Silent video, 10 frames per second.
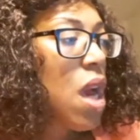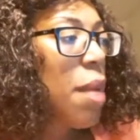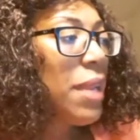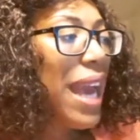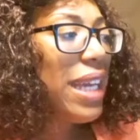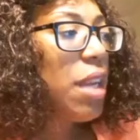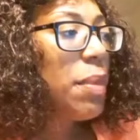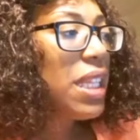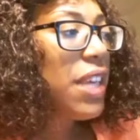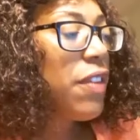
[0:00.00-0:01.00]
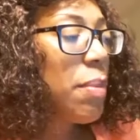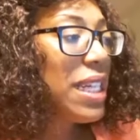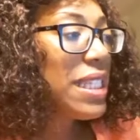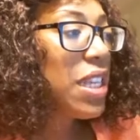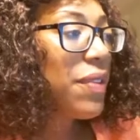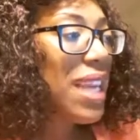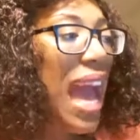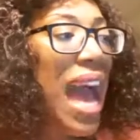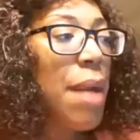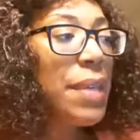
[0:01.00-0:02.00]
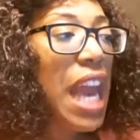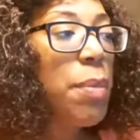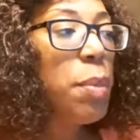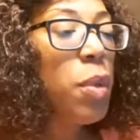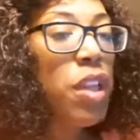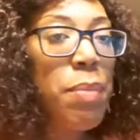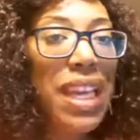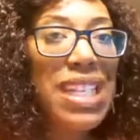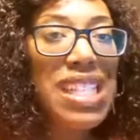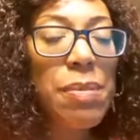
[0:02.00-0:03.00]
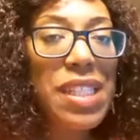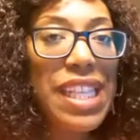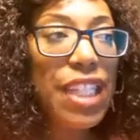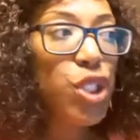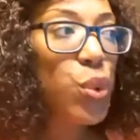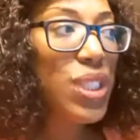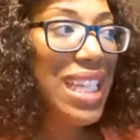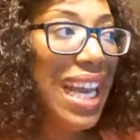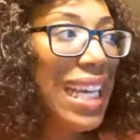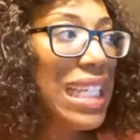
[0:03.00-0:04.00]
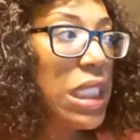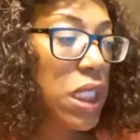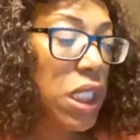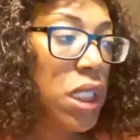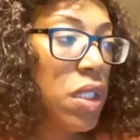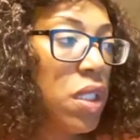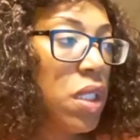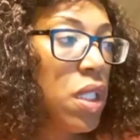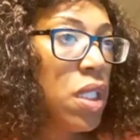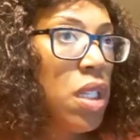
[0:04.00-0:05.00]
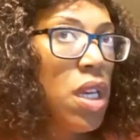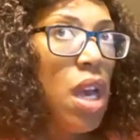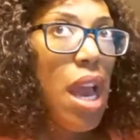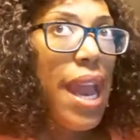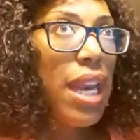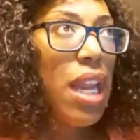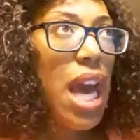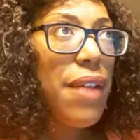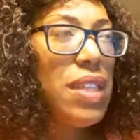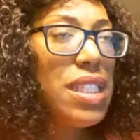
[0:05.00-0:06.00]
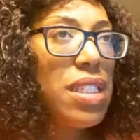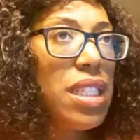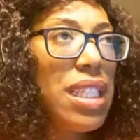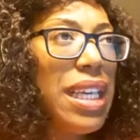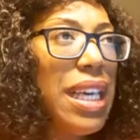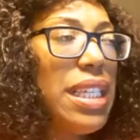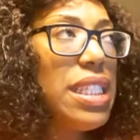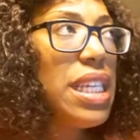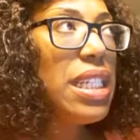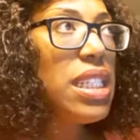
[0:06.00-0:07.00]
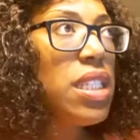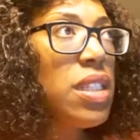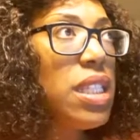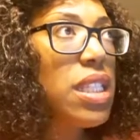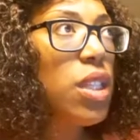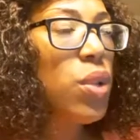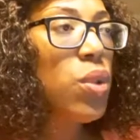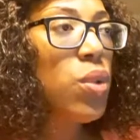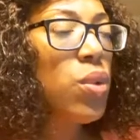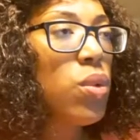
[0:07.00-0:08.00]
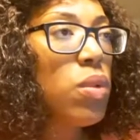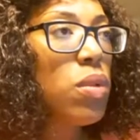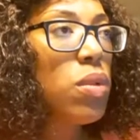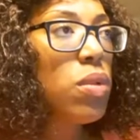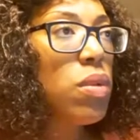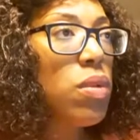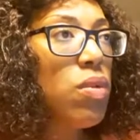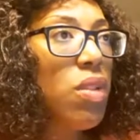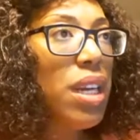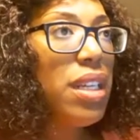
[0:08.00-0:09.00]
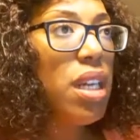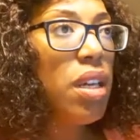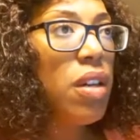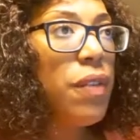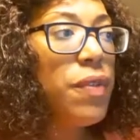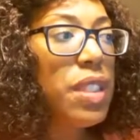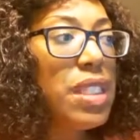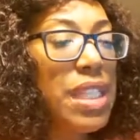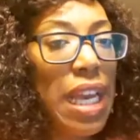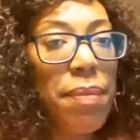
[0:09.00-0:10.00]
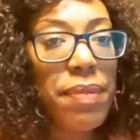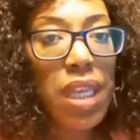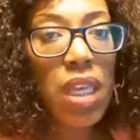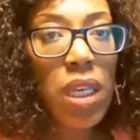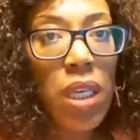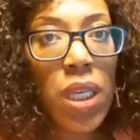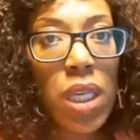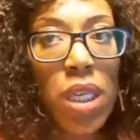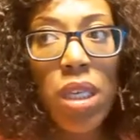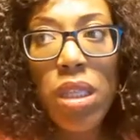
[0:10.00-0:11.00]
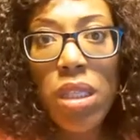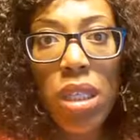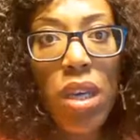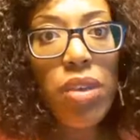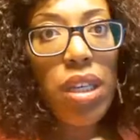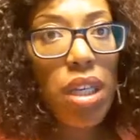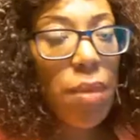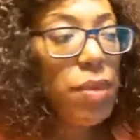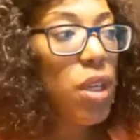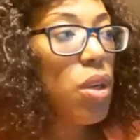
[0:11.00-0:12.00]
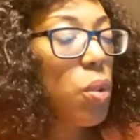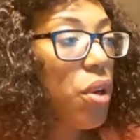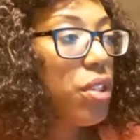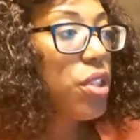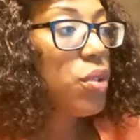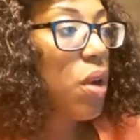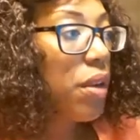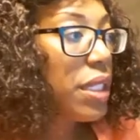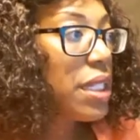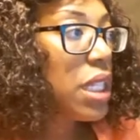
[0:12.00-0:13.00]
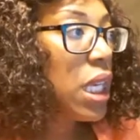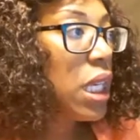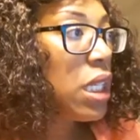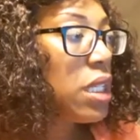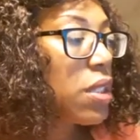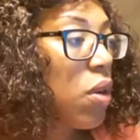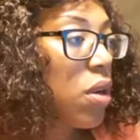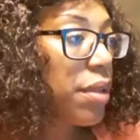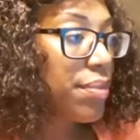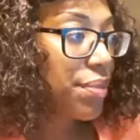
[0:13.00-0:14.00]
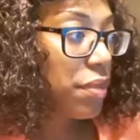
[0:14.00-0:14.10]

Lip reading: I'm lacking a belief in myself that I'm capable of making substantial change. And a lot of us get into this little rut of the same thing. You get up, you go to work, you do all these things, or